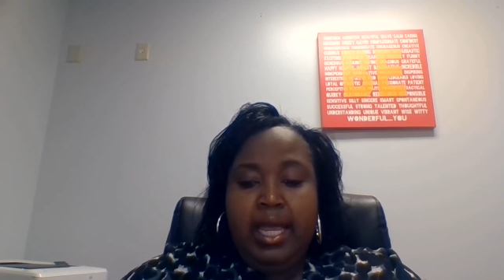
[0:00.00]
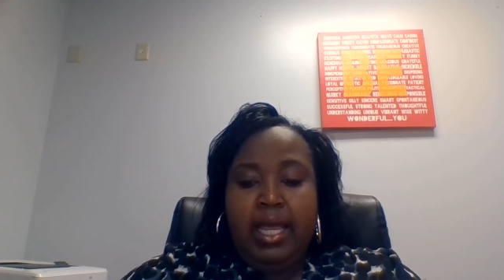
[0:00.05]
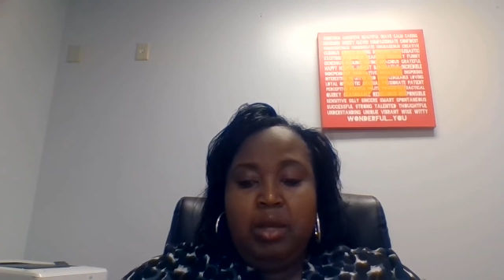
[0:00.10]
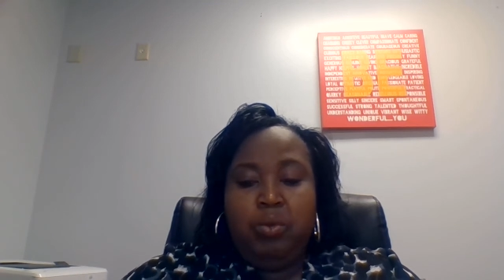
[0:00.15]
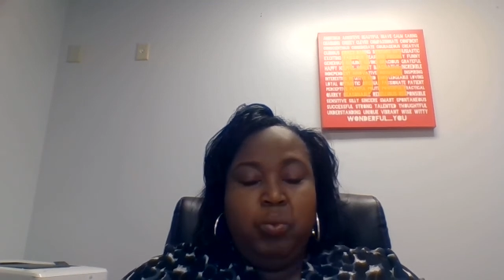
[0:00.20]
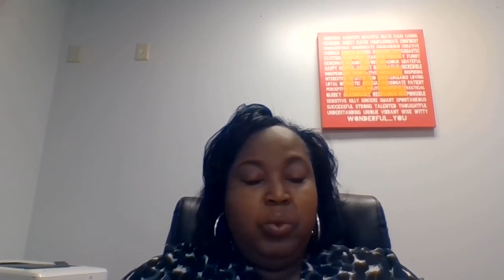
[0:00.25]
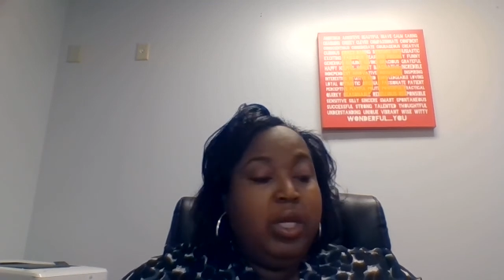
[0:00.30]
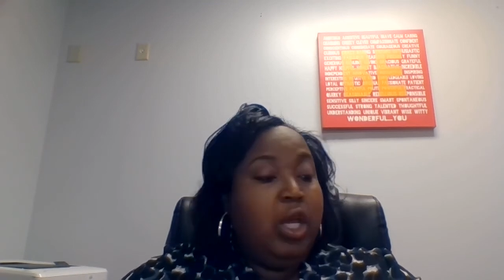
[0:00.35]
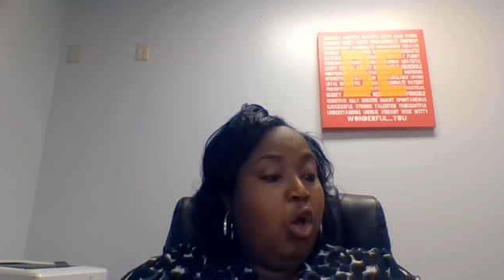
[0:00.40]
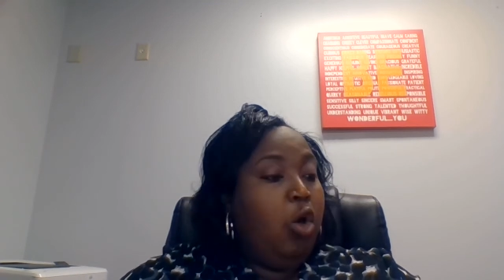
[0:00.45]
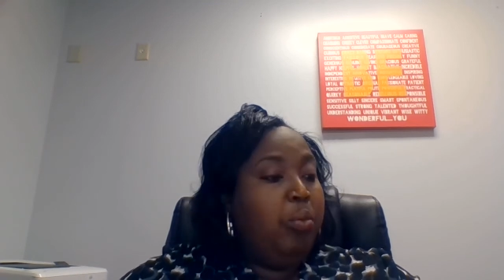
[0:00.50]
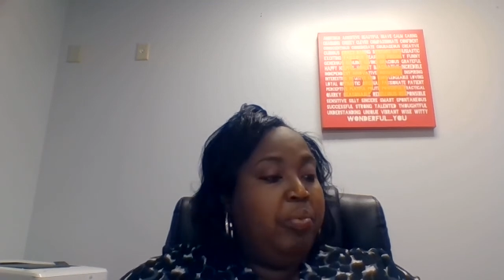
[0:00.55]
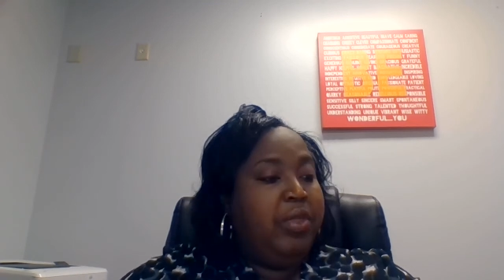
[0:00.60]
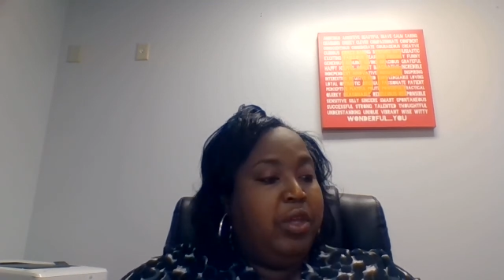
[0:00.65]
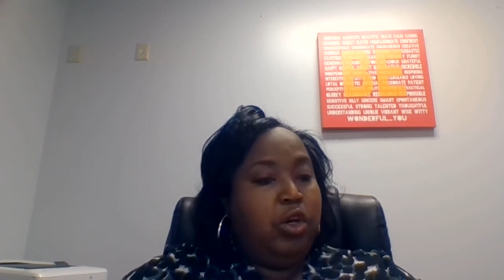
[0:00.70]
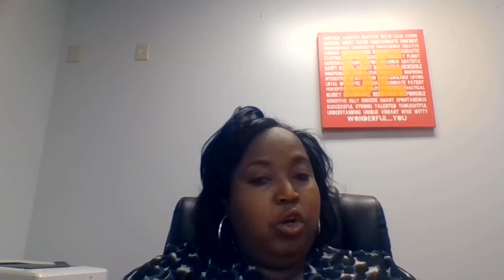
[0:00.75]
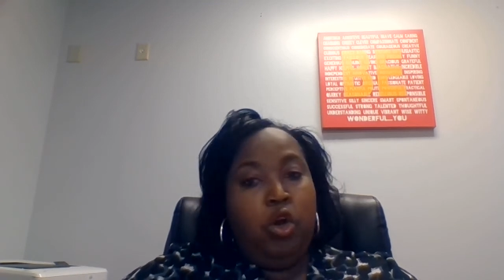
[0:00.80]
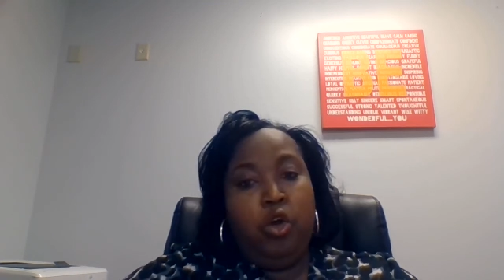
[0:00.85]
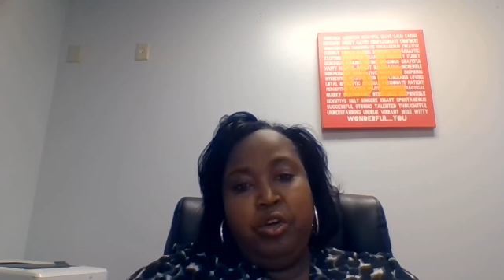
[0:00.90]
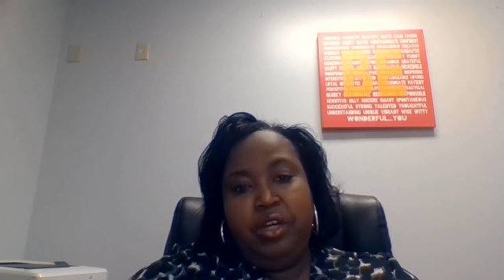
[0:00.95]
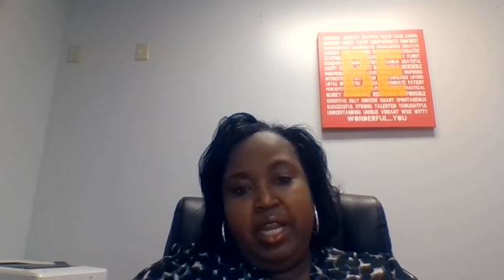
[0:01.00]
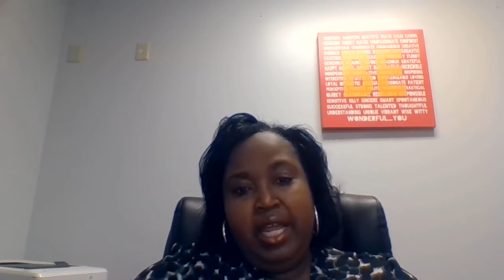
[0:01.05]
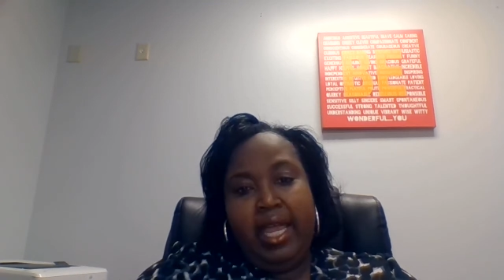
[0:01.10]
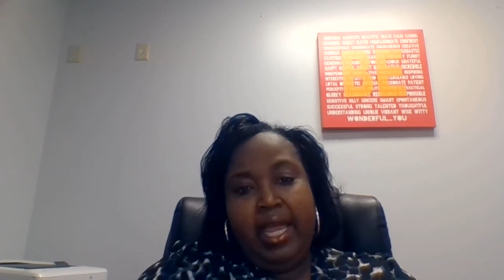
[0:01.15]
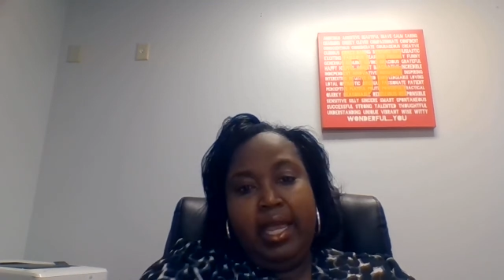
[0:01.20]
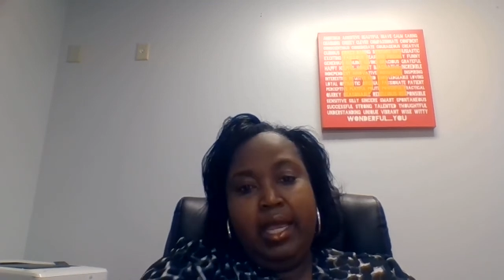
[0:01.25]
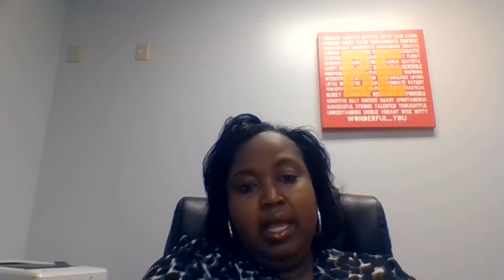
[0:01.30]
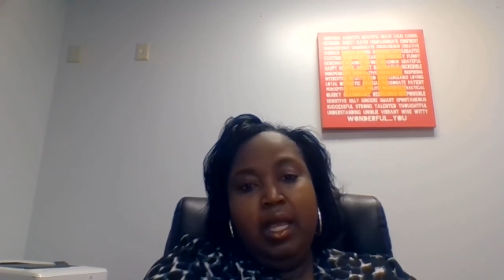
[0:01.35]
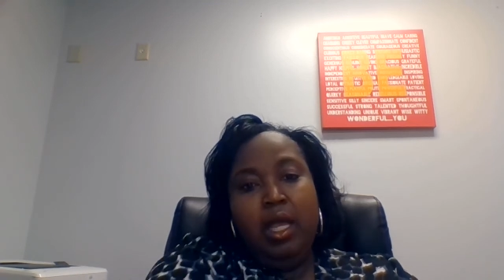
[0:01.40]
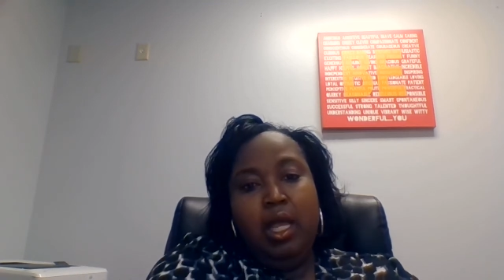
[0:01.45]
and we hope that her
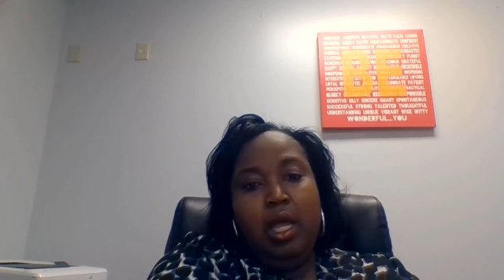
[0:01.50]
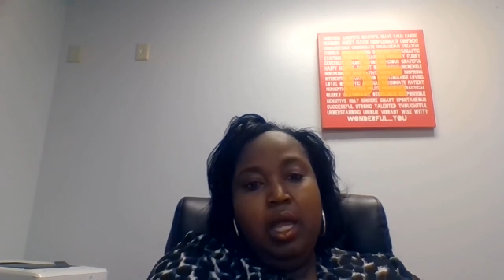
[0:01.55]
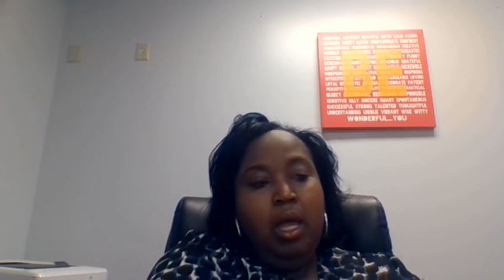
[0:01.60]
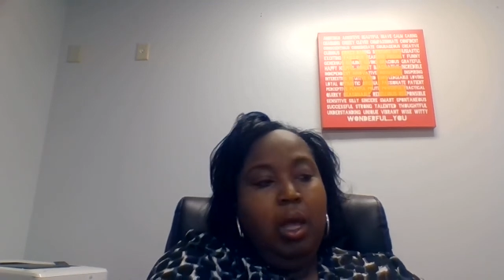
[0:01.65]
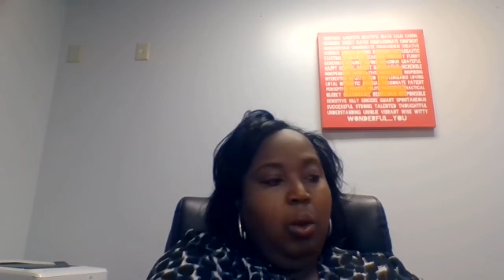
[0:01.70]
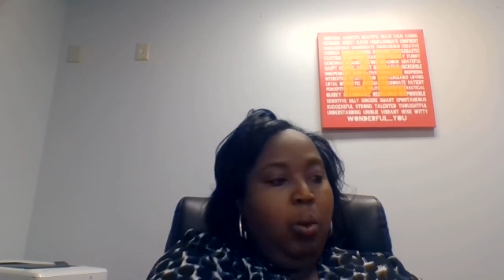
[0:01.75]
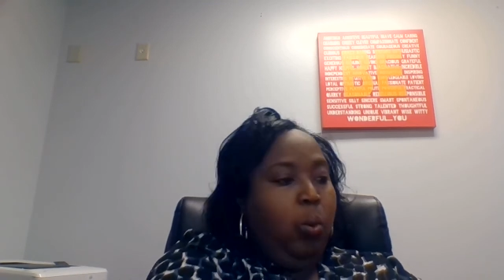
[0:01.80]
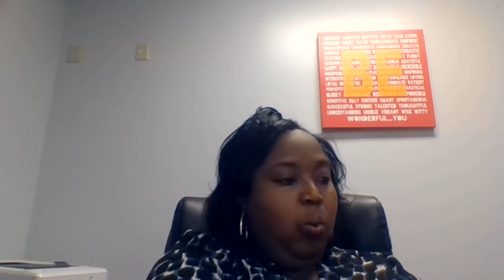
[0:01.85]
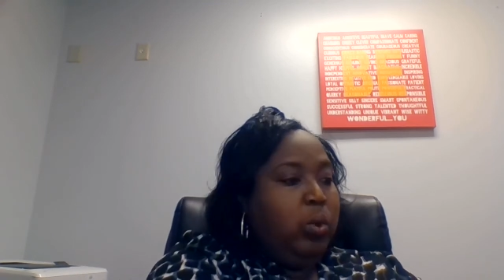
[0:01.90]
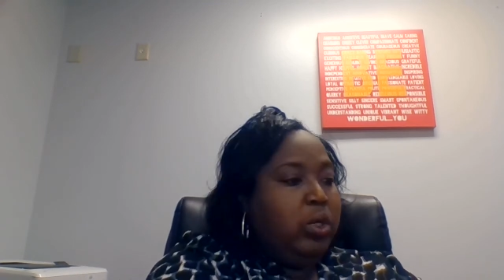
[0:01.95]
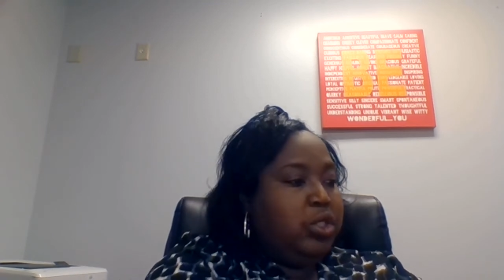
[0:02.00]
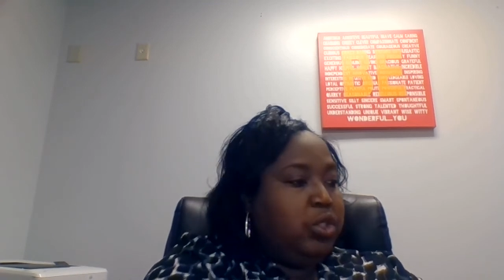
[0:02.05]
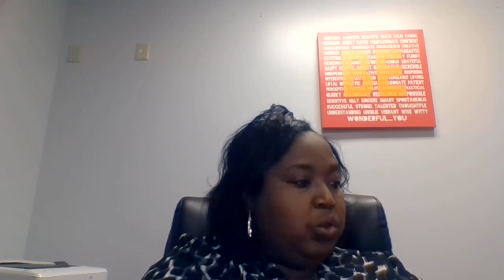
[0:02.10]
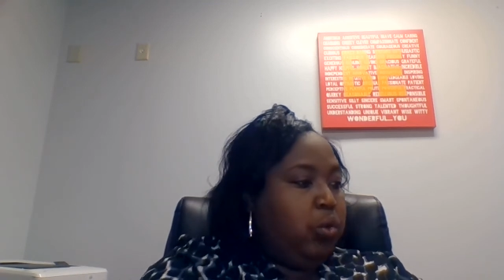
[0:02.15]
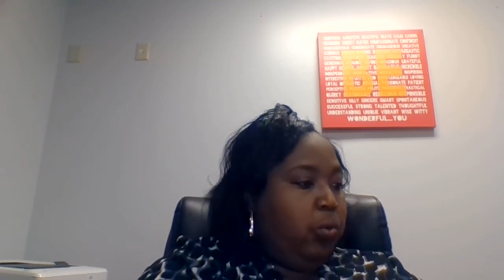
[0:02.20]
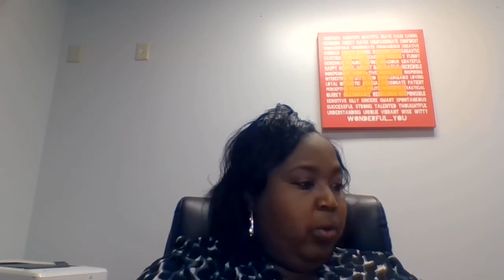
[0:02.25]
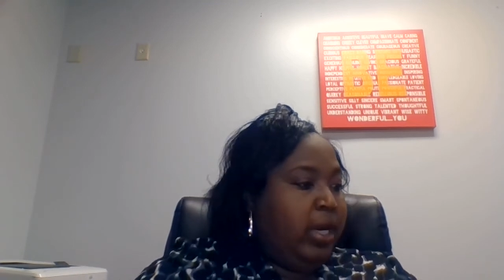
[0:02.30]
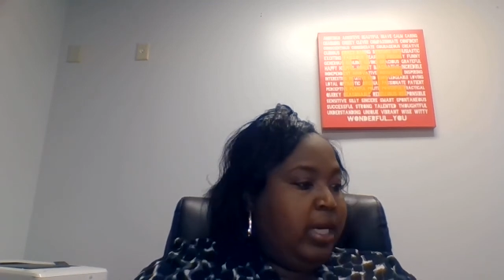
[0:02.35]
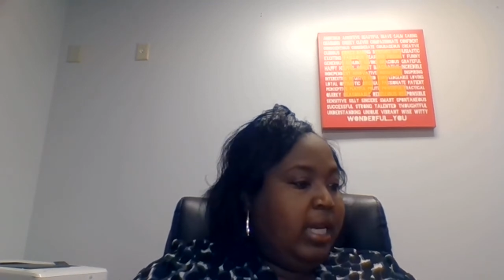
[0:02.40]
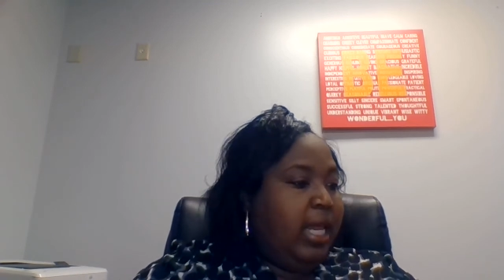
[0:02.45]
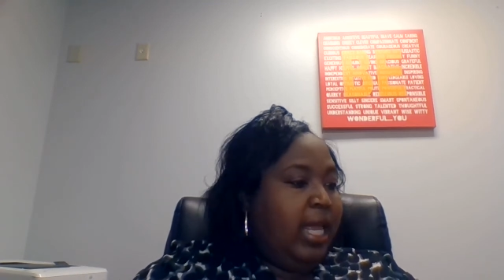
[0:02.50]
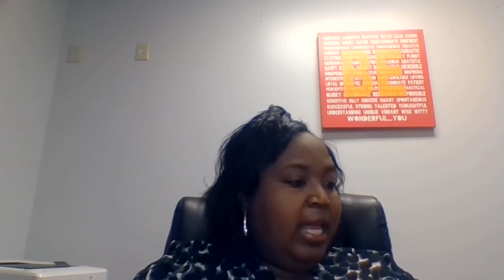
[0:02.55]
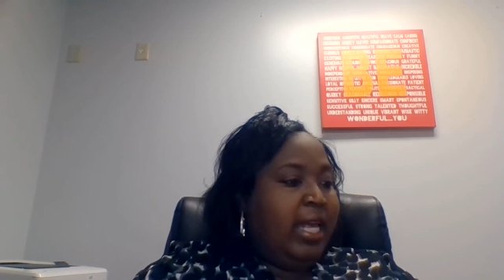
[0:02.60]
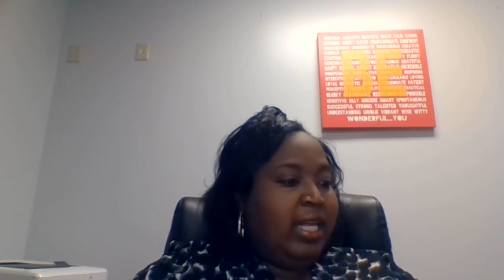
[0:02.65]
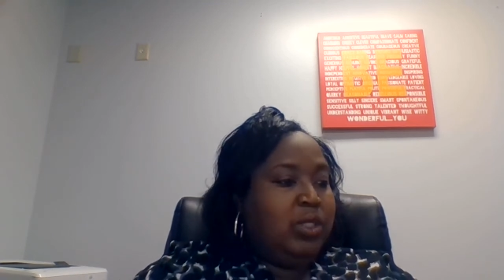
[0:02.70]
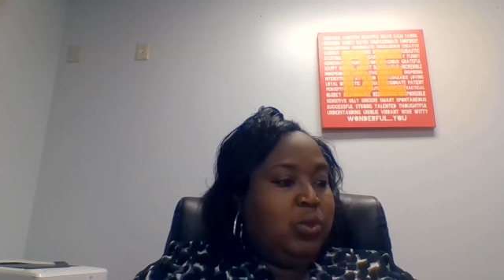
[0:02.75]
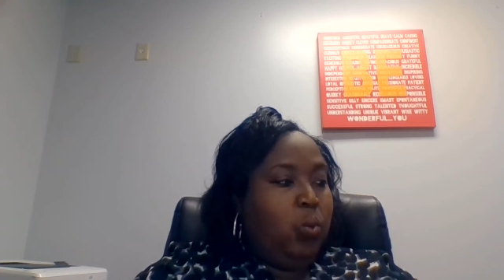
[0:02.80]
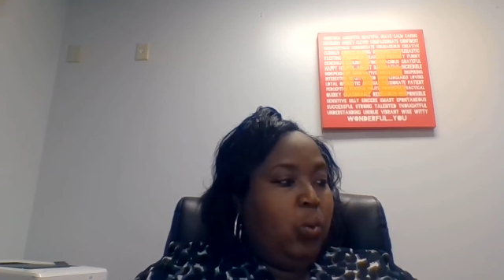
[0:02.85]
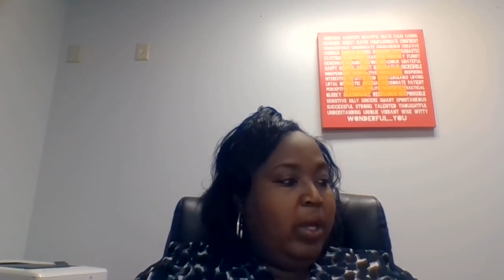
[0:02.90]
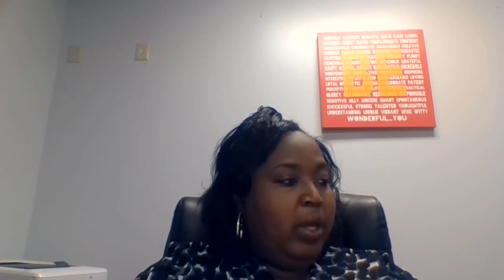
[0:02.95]
day was great
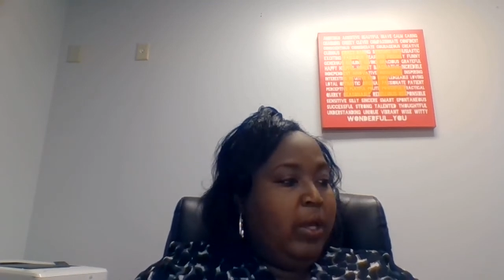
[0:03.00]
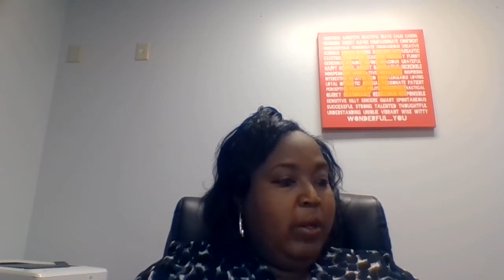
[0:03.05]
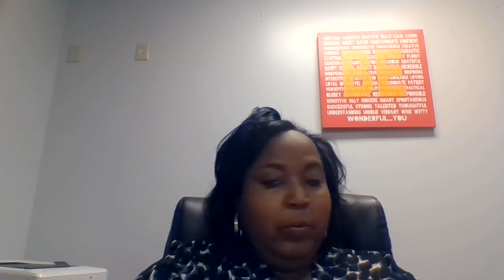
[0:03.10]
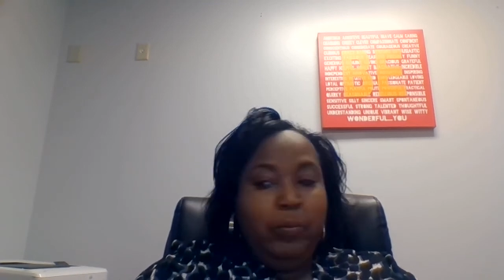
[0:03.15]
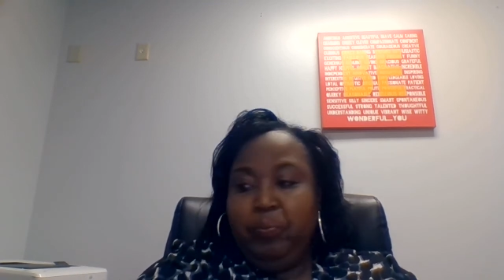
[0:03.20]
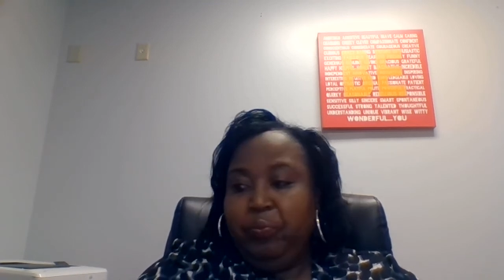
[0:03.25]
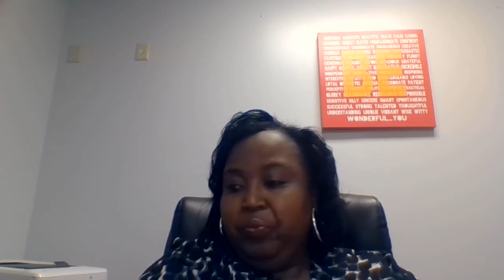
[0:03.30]
as well.